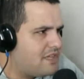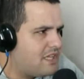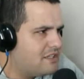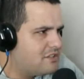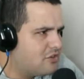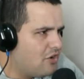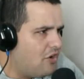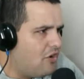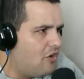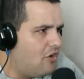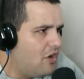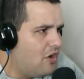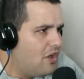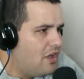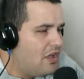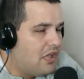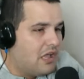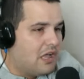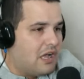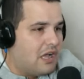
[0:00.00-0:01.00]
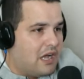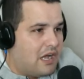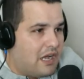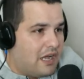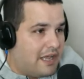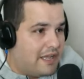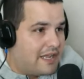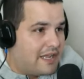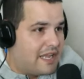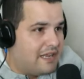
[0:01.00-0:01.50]
so
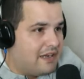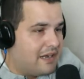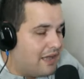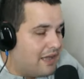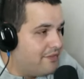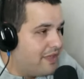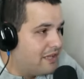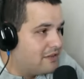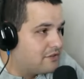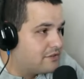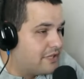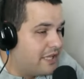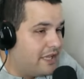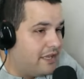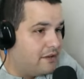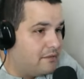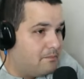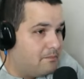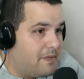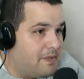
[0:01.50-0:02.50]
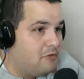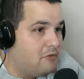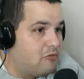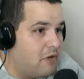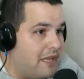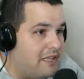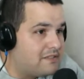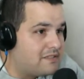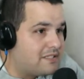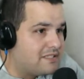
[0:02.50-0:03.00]
again, I'm not saying be
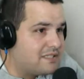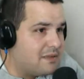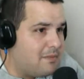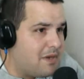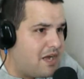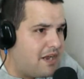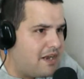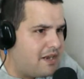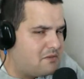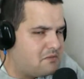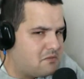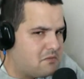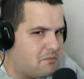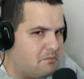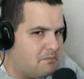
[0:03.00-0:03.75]
racist about it,